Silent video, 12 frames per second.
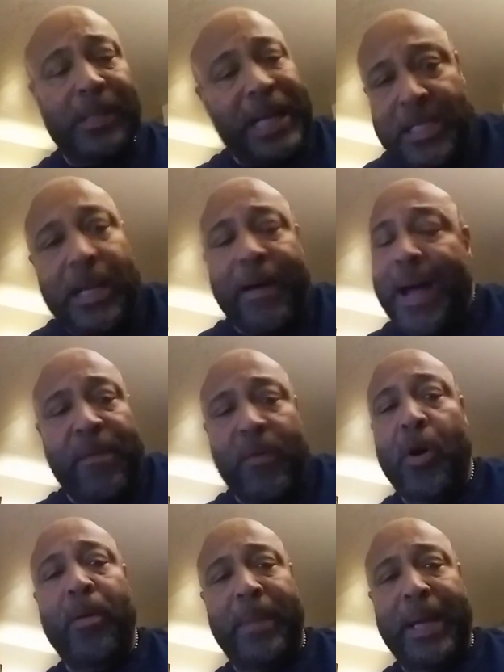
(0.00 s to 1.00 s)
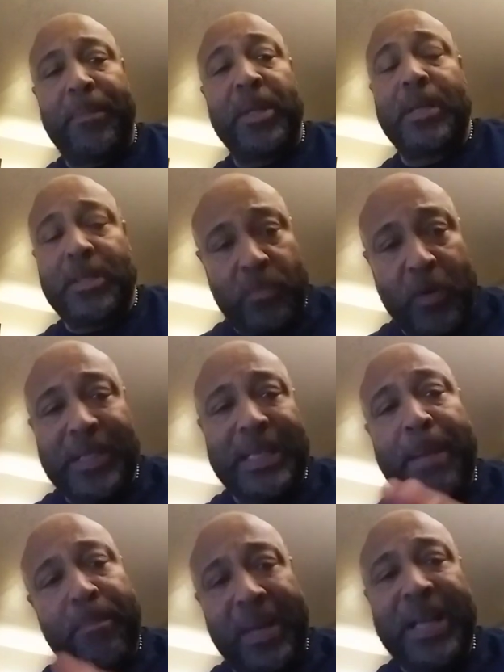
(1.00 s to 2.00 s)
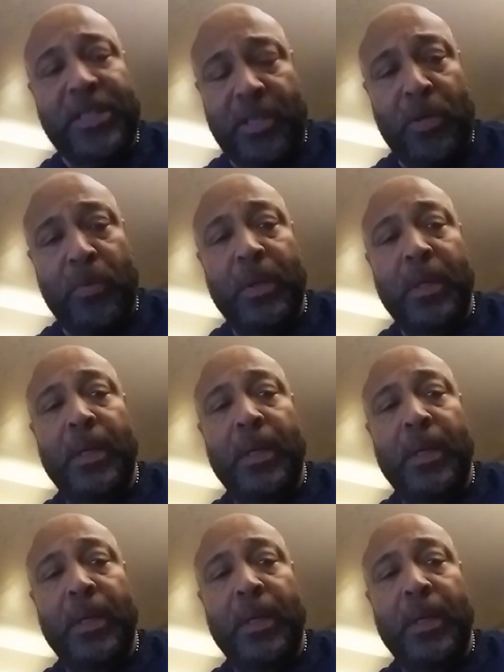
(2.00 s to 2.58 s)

That's how I roll, man, because once I bless you,